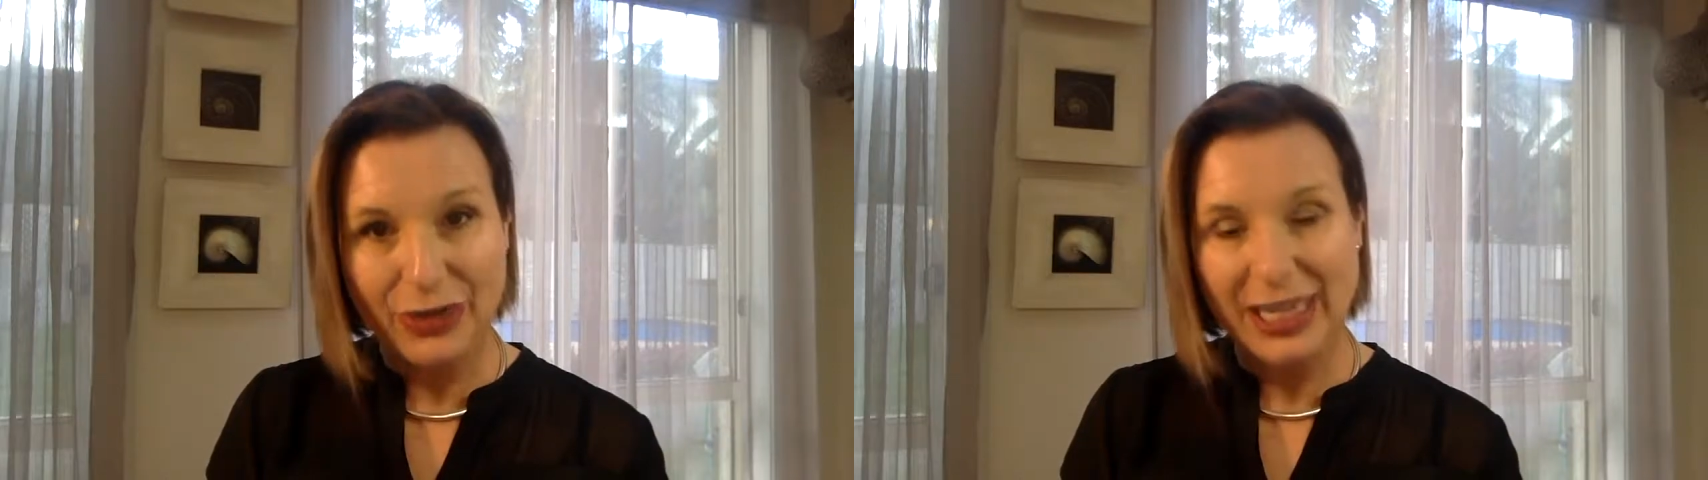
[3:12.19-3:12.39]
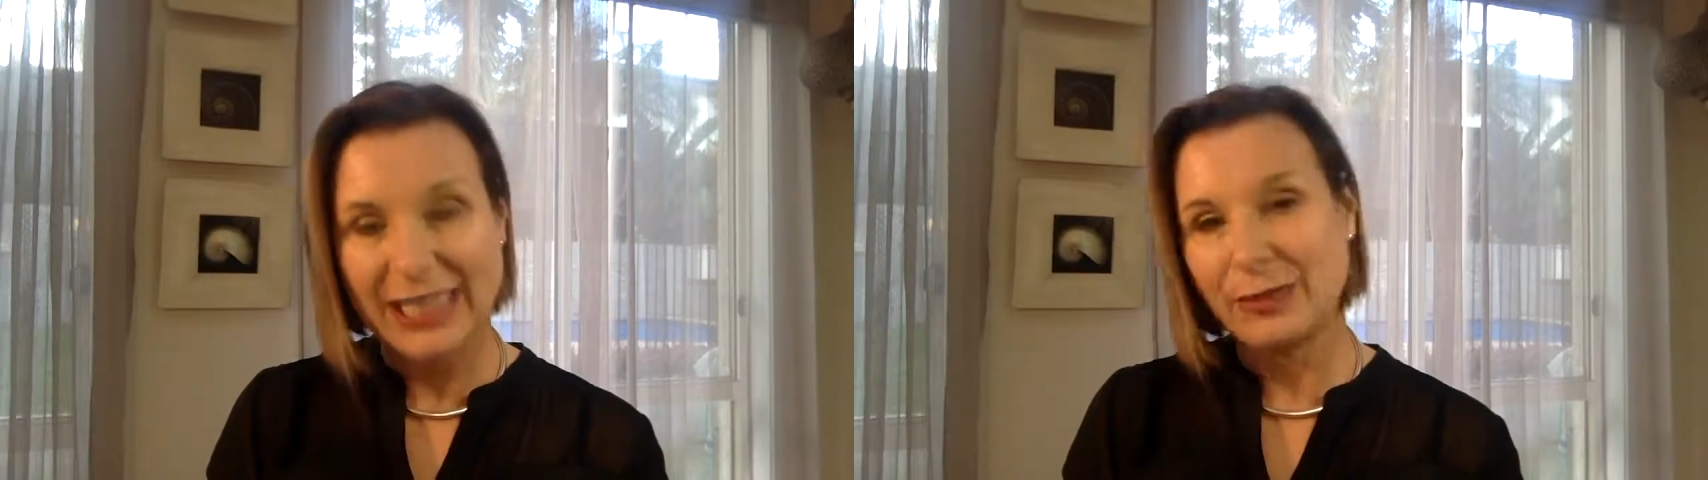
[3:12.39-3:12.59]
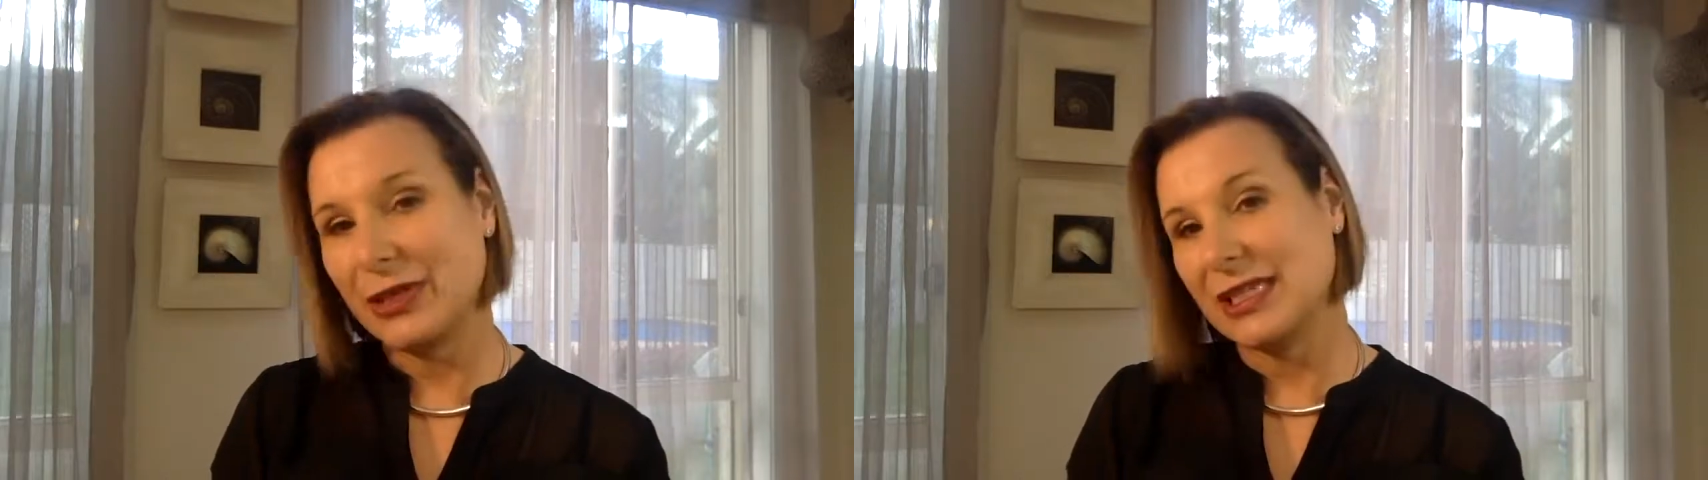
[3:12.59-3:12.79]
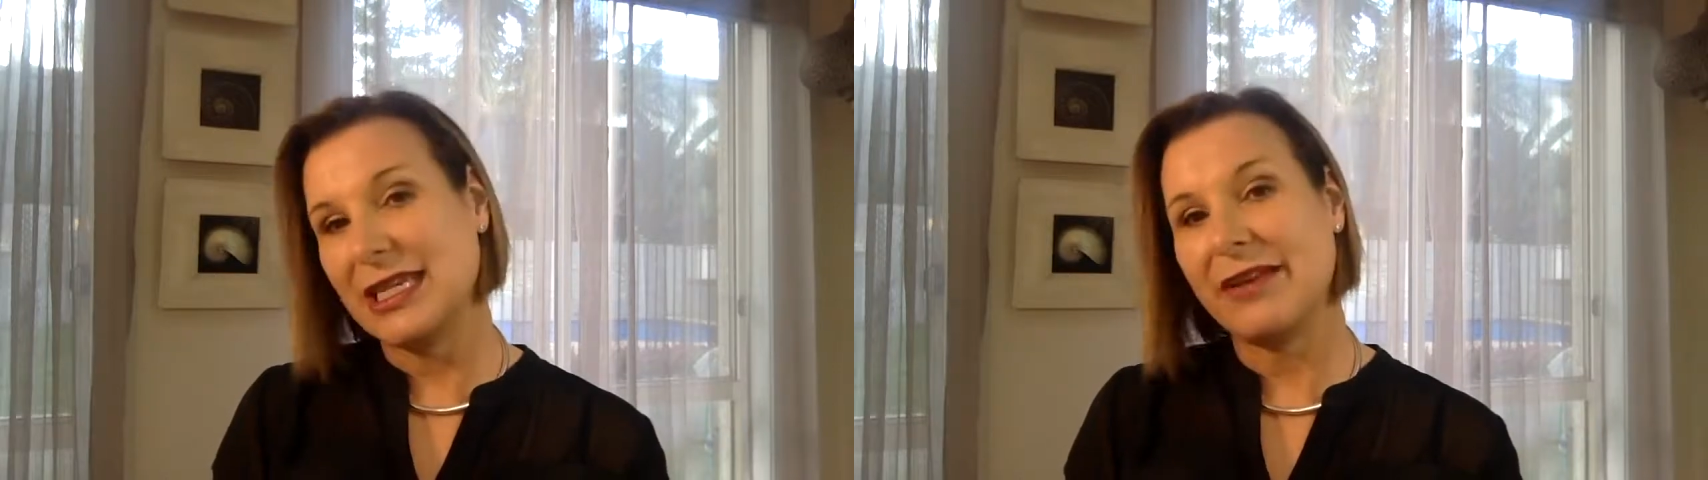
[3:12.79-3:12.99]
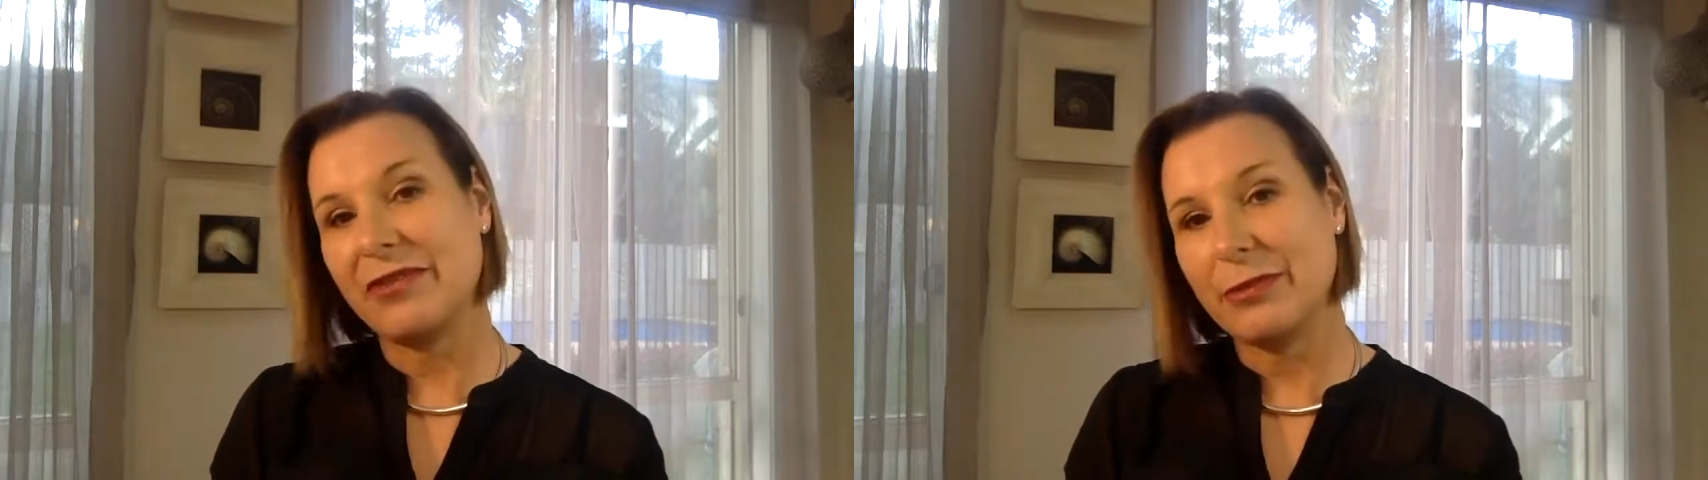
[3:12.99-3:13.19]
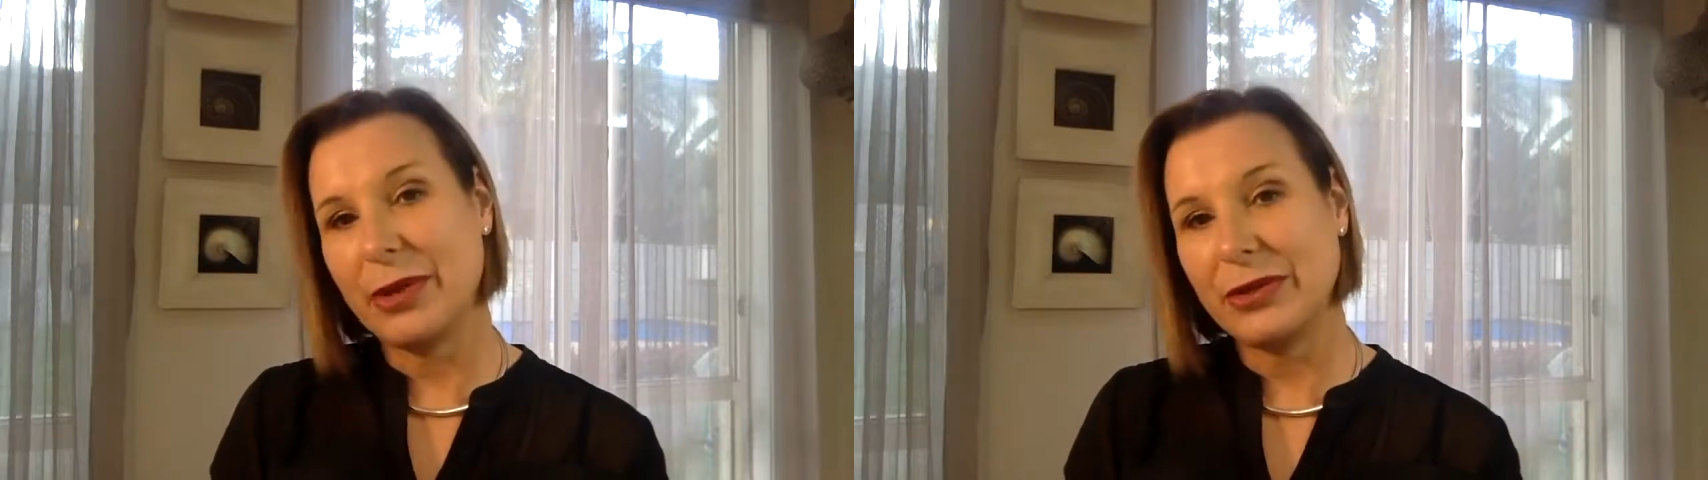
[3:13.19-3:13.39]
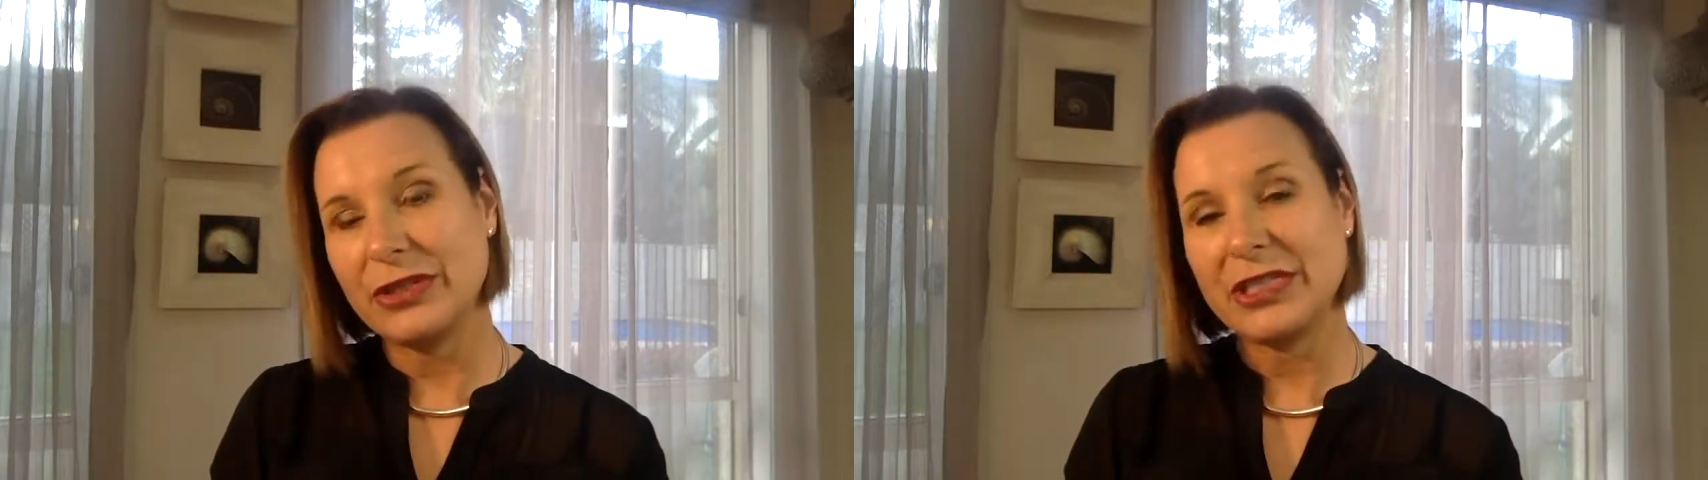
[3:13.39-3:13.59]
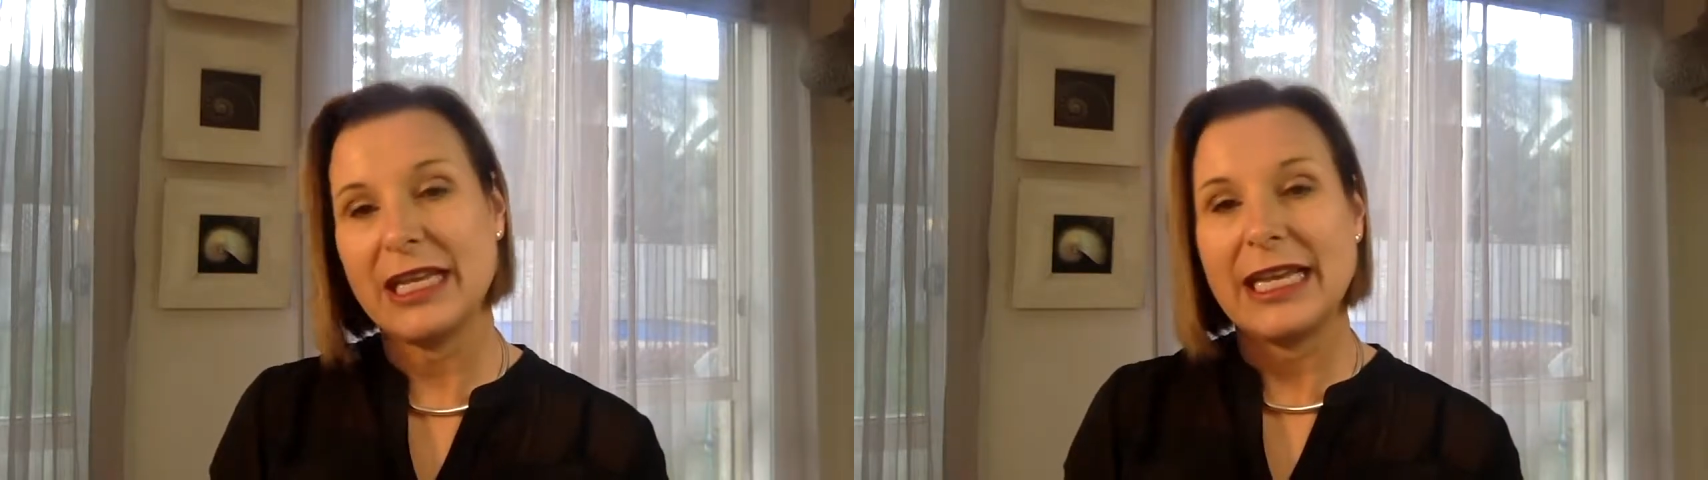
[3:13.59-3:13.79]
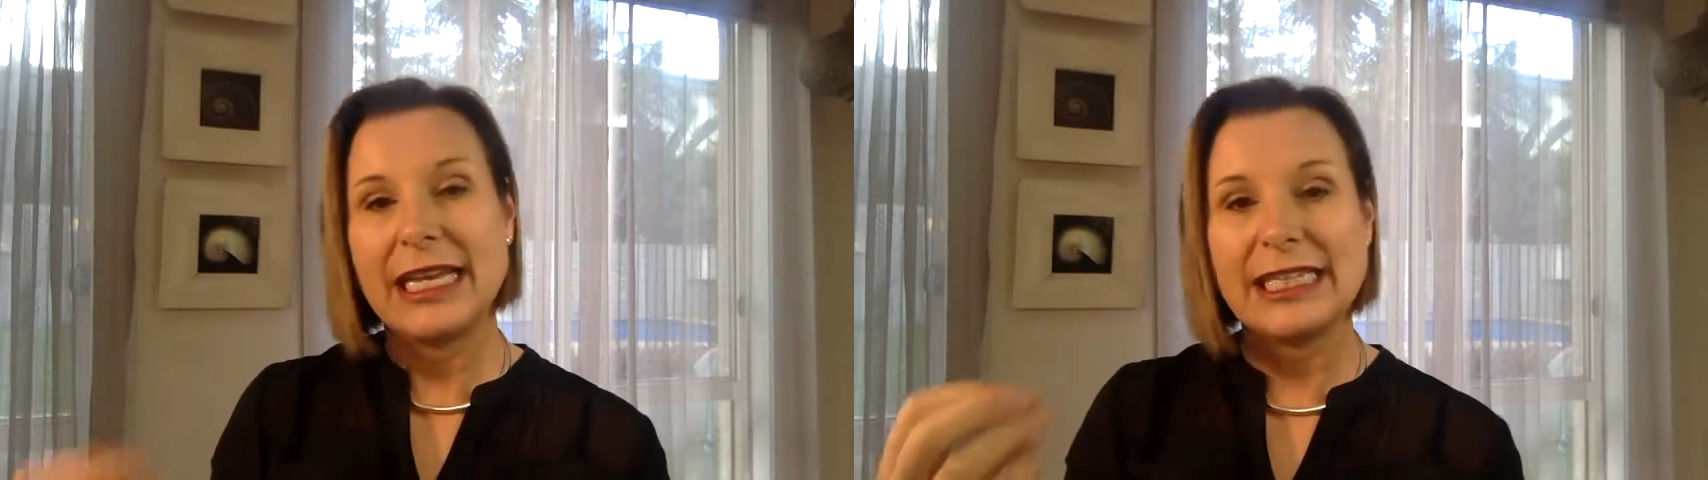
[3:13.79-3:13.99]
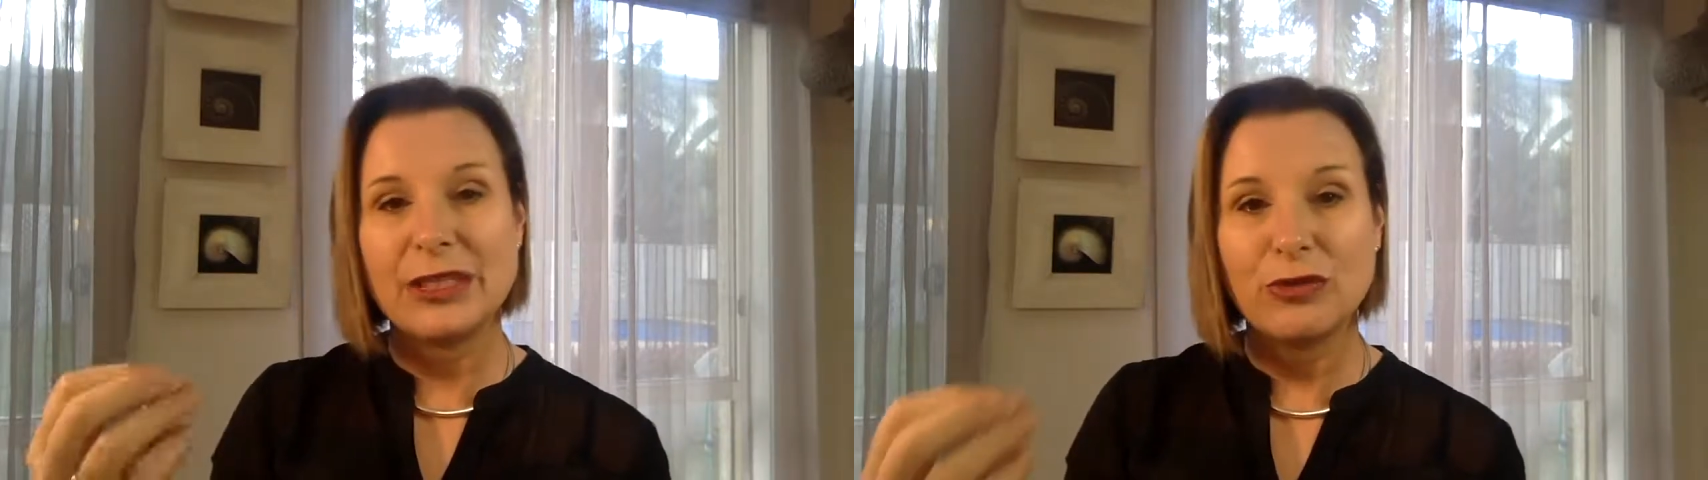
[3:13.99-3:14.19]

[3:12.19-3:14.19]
experts love the most is that